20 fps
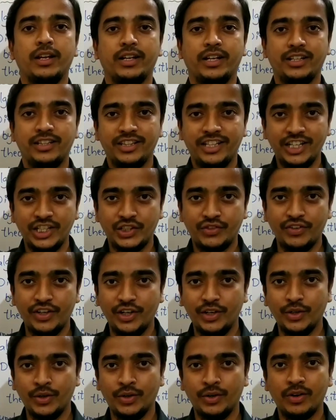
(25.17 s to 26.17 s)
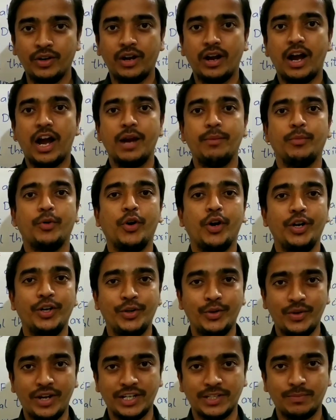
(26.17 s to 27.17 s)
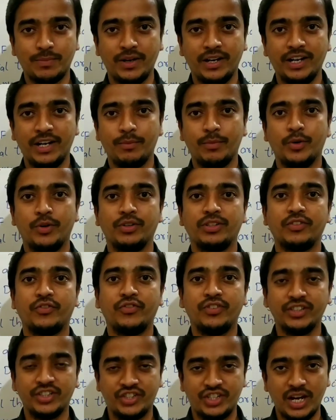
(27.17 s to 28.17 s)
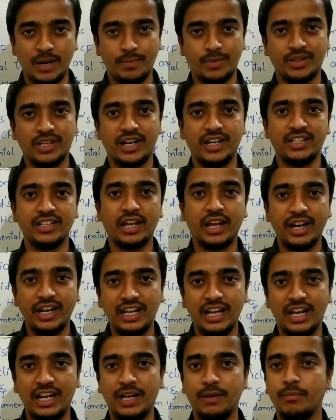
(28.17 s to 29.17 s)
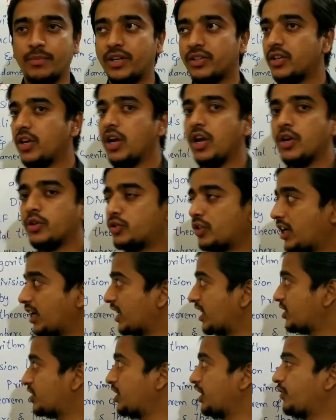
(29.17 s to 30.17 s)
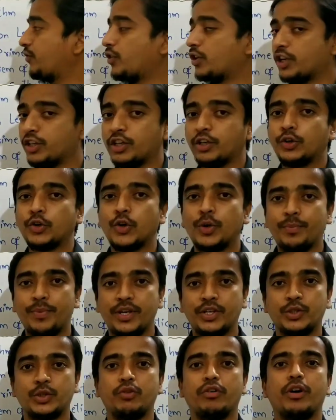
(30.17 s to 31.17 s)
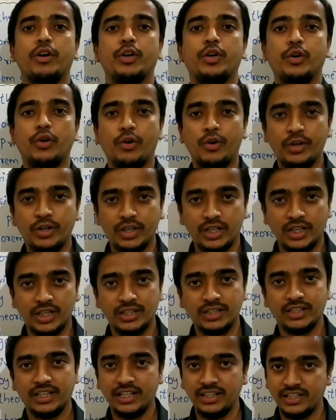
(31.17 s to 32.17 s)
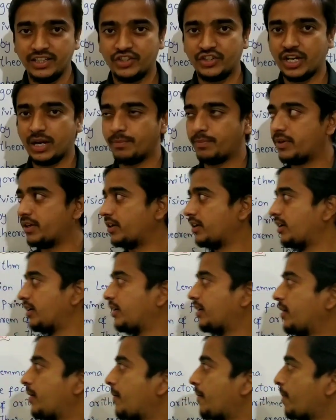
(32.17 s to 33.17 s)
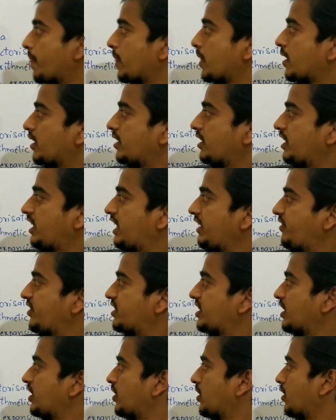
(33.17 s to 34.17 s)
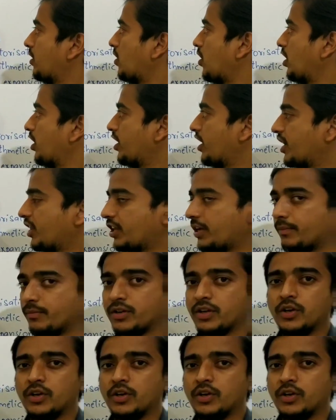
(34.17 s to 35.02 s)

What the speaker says: In this video, I am going to explain about the first chapter, that is real numbers. So let us see what are the topics you are going to learn in this chapter. Division algorithm.